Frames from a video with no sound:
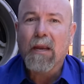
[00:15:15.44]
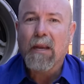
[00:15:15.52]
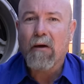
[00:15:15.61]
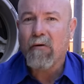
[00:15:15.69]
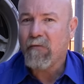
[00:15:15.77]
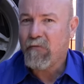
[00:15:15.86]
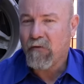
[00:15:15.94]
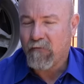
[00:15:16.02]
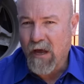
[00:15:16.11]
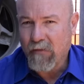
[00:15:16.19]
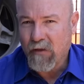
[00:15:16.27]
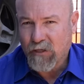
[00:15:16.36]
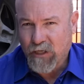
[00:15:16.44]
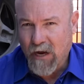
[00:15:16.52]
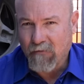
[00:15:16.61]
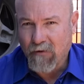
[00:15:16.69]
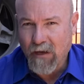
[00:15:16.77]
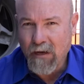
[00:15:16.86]
Now, if you've done the
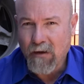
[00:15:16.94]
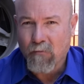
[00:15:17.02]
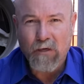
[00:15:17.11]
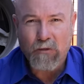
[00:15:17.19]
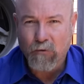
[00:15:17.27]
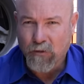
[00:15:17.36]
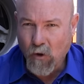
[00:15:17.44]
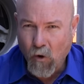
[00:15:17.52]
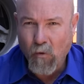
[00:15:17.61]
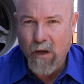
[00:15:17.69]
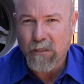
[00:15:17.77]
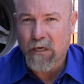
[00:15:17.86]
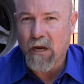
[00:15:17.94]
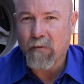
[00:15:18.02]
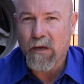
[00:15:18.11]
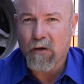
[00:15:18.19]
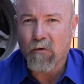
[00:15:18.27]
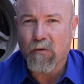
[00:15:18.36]
shoveling, which was always going to
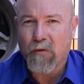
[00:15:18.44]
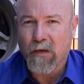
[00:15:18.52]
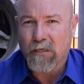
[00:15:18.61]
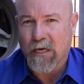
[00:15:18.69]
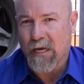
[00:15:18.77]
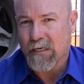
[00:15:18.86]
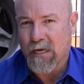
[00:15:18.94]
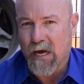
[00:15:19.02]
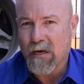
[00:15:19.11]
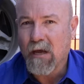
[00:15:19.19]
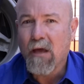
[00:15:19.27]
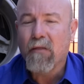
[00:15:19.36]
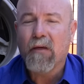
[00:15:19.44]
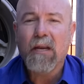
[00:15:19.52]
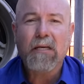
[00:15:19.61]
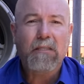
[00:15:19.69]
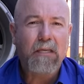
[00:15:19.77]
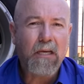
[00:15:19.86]
be a good thing to get done, the
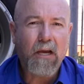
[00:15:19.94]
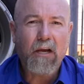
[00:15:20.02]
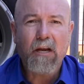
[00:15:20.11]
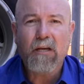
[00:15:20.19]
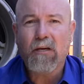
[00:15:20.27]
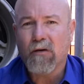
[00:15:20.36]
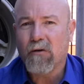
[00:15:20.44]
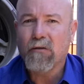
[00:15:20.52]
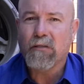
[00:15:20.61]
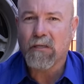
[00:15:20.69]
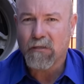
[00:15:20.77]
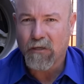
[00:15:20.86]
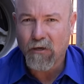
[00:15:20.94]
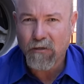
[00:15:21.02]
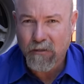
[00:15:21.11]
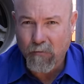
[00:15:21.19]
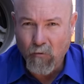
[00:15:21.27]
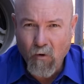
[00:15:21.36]
next thing you're going to use is use
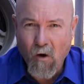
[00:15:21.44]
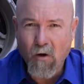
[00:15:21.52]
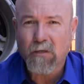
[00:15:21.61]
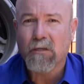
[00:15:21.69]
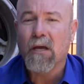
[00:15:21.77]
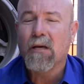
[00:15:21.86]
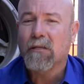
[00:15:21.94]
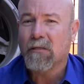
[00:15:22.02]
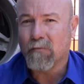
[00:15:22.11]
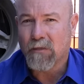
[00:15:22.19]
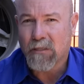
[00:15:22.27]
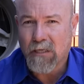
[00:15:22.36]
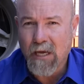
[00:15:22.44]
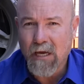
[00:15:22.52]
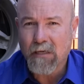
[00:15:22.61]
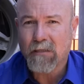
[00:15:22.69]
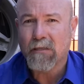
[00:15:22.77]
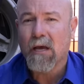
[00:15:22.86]
some rocks, some
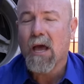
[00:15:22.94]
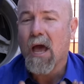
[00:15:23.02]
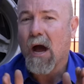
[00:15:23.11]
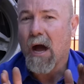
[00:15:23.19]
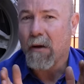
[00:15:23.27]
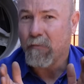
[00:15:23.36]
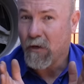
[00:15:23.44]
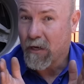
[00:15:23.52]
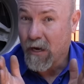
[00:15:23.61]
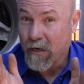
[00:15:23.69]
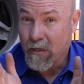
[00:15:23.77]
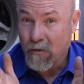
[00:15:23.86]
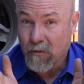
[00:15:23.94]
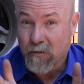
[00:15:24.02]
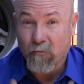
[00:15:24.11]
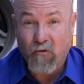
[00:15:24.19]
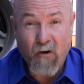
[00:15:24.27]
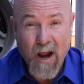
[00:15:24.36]
sticks, you're going to use
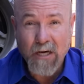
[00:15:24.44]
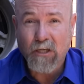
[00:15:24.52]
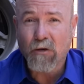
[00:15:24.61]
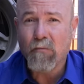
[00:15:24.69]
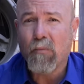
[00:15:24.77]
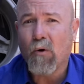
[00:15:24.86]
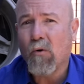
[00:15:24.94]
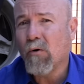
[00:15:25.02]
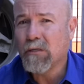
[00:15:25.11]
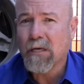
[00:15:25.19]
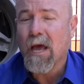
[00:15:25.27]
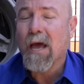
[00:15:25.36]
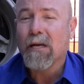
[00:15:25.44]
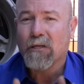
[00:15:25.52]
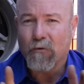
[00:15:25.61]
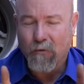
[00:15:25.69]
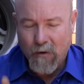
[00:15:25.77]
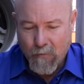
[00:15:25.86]
some traction boards
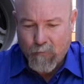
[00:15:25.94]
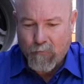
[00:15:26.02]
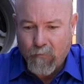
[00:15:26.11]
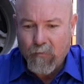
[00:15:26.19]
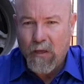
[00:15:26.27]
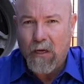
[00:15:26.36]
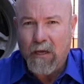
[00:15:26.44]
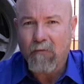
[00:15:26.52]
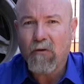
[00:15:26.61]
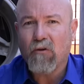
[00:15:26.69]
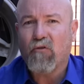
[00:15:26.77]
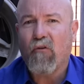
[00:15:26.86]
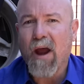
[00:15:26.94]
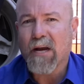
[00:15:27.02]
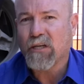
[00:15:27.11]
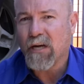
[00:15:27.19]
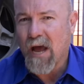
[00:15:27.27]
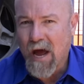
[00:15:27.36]
to give you
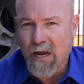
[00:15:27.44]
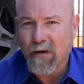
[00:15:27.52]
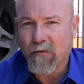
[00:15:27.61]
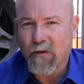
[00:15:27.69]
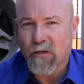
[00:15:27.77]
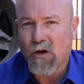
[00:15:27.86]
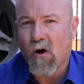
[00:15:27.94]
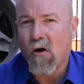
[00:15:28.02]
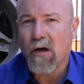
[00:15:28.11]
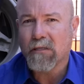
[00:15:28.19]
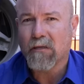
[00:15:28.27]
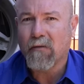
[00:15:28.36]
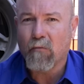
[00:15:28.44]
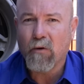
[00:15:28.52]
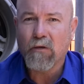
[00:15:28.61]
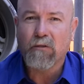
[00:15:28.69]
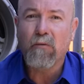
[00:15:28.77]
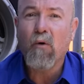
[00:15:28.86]
traction under the tyres and the
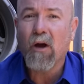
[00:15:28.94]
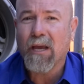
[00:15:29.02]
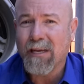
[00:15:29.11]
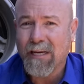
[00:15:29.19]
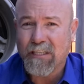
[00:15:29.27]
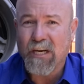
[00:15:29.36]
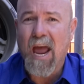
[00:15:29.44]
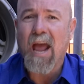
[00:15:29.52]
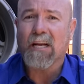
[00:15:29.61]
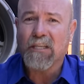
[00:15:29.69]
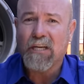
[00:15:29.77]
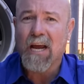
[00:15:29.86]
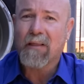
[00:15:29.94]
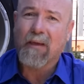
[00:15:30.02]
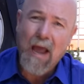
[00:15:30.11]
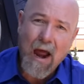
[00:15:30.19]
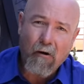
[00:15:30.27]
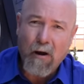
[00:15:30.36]
wheels. You might get your jack and jack the
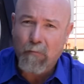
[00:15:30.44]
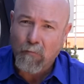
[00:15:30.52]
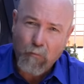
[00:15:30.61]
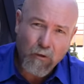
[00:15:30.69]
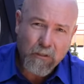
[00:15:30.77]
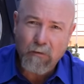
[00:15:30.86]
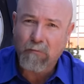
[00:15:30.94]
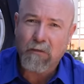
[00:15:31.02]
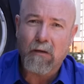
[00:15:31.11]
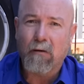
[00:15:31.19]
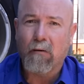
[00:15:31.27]
car up and put some